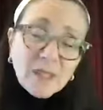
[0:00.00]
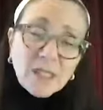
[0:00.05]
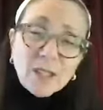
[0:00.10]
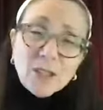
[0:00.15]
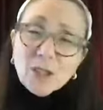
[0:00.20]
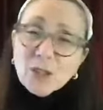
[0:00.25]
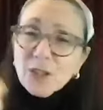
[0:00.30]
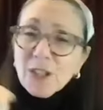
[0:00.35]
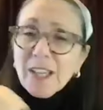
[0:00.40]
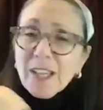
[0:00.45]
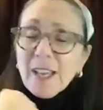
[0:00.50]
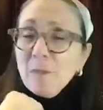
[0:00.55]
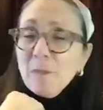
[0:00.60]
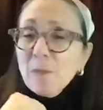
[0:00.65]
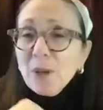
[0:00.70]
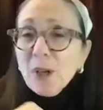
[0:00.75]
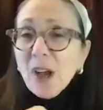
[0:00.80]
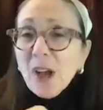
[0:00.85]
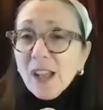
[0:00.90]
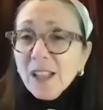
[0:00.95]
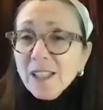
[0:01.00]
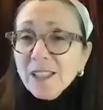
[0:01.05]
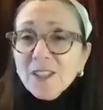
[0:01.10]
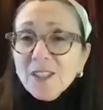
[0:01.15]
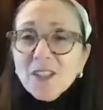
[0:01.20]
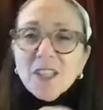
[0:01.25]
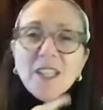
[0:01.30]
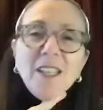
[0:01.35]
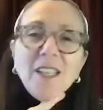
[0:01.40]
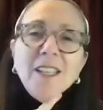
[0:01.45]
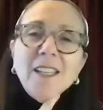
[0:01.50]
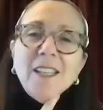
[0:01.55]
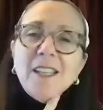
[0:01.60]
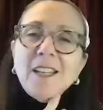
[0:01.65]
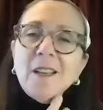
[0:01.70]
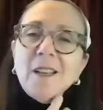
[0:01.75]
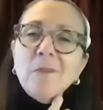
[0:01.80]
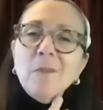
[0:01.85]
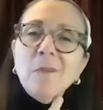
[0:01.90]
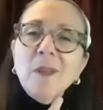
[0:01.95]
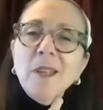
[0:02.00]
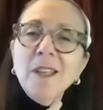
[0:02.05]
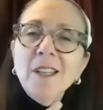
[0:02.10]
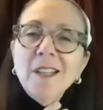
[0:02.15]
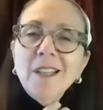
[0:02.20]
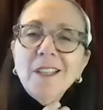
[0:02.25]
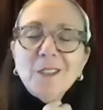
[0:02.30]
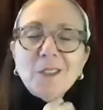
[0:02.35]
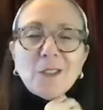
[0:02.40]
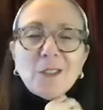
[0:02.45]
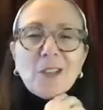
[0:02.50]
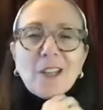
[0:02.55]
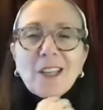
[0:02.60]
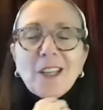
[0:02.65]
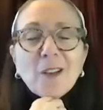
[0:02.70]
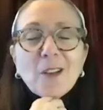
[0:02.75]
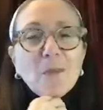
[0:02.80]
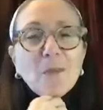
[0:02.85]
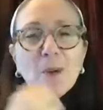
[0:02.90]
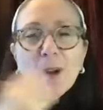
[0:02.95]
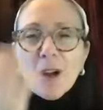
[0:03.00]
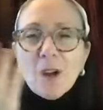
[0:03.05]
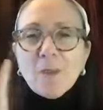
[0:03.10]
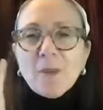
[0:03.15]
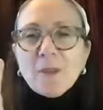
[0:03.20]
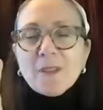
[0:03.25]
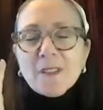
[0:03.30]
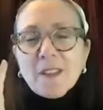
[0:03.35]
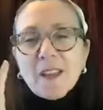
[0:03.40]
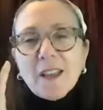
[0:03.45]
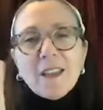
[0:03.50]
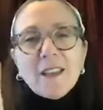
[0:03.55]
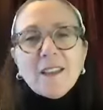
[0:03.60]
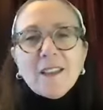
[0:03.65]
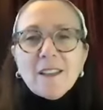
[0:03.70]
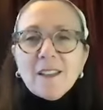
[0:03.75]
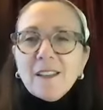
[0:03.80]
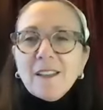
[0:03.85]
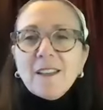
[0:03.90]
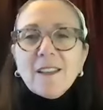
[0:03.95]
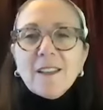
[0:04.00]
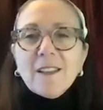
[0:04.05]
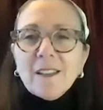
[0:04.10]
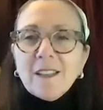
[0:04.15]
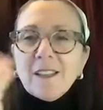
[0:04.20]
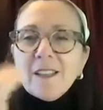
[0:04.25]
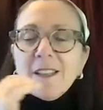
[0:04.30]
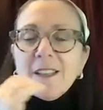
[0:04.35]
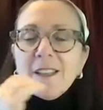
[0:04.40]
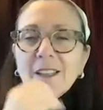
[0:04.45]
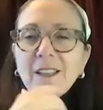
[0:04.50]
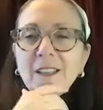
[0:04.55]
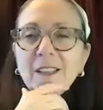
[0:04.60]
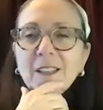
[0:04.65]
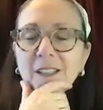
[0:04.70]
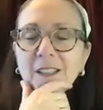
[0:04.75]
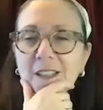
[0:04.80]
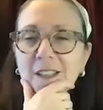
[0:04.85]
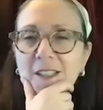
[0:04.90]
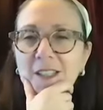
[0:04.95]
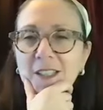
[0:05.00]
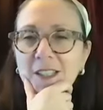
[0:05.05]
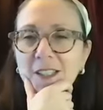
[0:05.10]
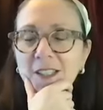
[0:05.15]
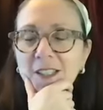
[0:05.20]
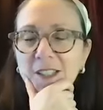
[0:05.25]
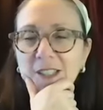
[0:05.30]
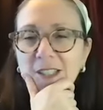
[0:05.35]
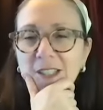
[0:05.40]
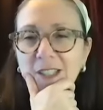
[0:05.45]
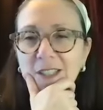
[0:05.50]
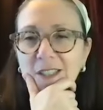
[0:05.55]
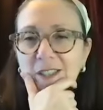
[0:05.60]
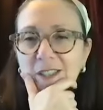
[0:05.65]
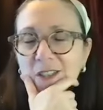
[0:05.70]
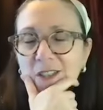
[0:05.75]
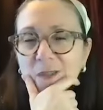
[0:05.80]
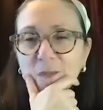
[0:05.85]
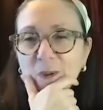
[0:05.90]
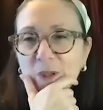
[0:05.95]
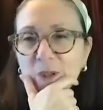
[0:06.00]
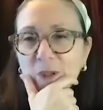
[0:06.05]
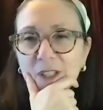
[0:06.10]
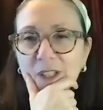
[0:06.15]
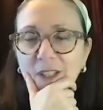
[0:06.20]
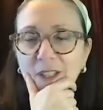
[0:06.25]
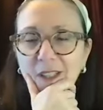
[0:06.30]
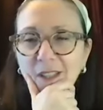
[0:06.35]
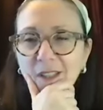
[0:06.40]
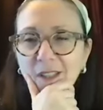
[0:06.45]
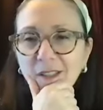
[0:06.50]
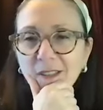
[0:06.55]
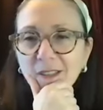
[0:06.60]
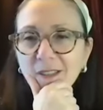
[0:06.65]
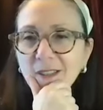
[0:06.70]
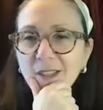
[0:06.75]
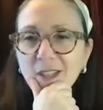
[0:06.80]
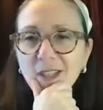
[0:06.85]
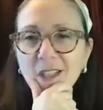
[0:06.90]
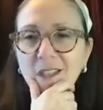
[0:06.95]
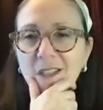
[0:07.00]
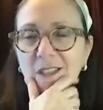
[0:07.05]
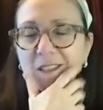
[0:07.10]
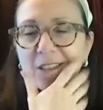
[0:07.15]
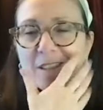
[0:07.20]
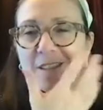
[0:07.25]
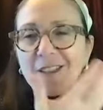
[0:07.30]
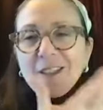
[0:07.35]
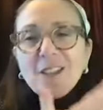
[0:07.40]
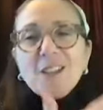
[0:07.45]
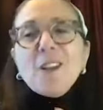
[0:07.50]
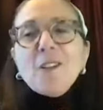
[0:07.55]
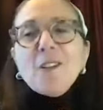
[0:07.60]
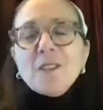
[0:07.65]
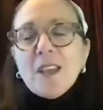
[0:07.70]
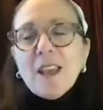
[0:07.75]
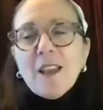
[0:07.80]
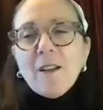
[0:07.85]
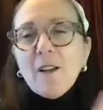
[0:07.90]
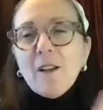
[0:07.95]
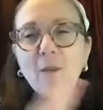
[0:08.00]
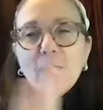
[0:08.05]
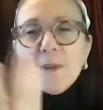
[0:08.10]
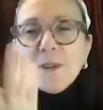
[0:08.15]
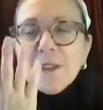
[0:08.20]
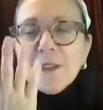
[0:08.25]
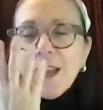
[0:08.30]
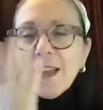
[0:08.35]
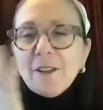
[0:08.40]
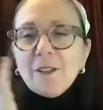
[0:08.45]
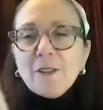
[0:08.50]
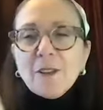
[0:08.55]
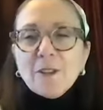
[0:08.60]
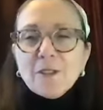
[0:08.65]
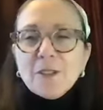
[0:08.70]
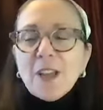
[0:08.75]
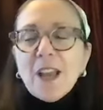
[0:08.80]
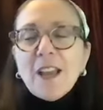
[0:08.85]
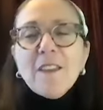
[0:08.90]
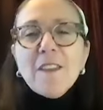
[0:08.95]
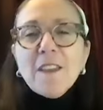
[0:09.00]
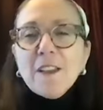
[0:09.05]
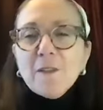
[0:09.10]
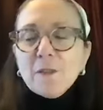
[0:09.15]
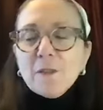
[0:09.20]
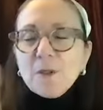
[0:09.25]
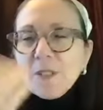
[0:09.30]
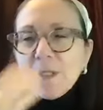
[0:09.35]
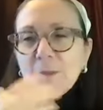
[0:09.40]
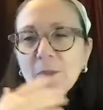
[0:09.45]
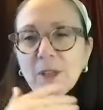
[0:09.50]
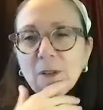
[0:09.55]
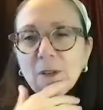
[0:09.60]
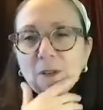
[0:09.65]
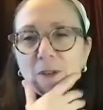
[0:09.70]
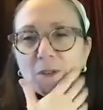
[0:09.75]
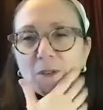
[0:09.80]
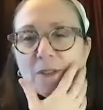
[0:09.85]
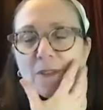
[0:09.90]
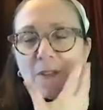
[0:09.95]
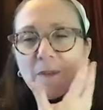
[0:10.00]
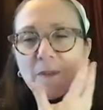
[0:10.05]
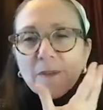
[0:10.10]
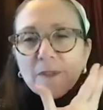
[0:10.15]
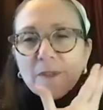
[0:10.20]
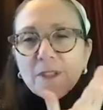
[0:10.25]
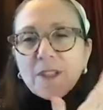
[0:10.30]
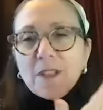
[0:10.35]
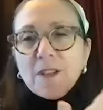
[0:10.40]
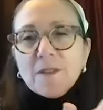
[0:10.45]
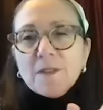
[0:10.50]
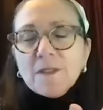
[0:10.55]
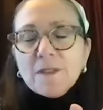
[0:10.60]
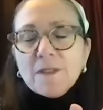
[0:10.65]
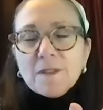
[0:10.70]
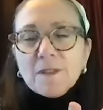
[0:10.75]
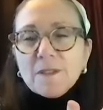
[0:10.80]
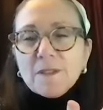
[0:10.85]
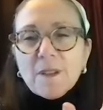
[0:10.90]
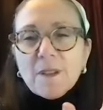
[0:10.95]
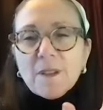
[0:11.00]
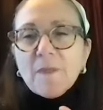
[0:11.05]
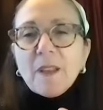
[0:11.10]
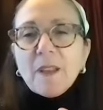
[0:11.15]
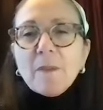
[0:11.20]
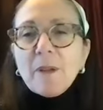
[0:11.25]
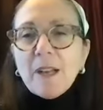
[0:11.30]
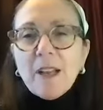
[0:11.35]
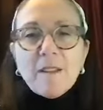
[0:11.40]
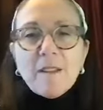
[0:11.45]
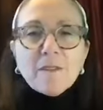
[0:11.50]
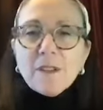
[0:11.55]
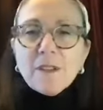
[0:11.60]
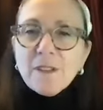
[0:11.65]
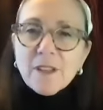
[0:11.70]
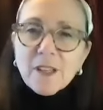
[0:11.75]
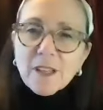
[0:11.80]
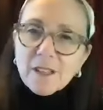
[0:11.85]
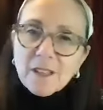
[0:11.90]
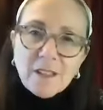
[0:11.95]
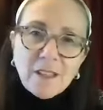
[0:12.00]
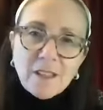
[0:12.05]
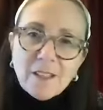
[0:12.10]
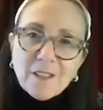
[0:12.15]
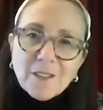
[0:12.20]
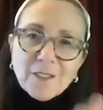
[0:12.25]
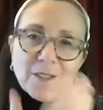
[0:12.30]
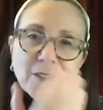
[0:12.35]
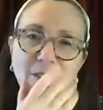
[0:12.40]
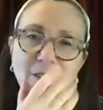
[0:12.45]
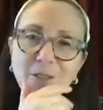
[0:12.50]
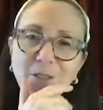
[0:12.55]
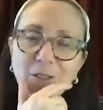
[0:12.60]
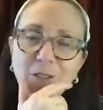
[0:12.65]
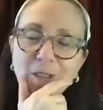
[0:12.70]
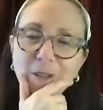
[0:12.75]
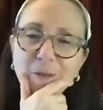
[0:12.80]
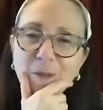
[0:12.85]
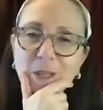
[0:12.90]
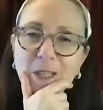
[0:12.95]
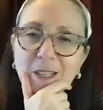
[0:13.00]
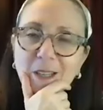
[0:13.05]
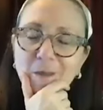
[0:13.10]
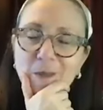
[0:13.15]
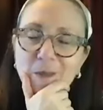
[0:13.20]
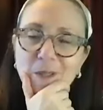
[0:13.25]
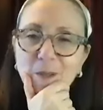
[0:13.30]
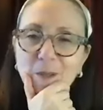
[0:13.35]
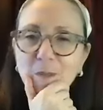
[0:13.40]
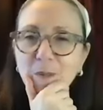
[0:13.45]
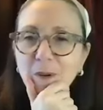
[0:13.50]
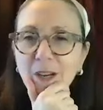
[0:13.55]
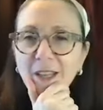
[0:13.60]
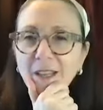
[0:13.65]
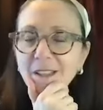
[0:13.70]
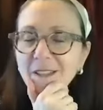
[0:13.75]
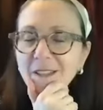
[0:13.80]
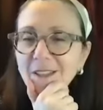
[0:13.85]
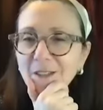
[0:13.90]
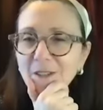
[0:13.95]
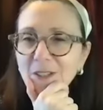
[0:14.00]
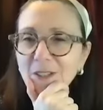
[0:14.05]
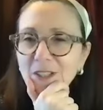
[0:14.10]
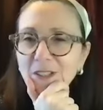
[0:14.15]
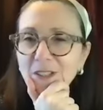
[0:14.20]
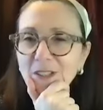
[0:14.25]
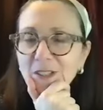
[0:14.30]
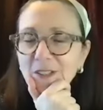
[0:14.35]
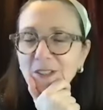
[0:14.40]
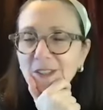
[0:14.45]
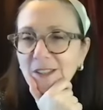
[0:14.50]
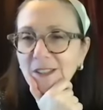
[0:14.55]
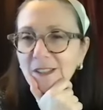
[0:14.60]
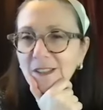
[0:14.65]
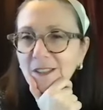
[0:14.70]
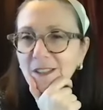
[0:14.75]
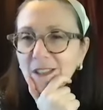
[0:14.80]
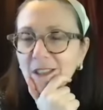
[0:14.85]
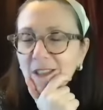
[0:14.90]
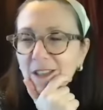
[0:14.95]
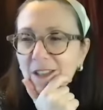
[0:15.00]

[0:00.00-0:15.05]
learning embryology, and I'm learning, Barb is like, she's just brilliant, and she knows almost, I don't know, I think of her as somebody who knows she knows something about everything, so when it comes to the brain. So she's just a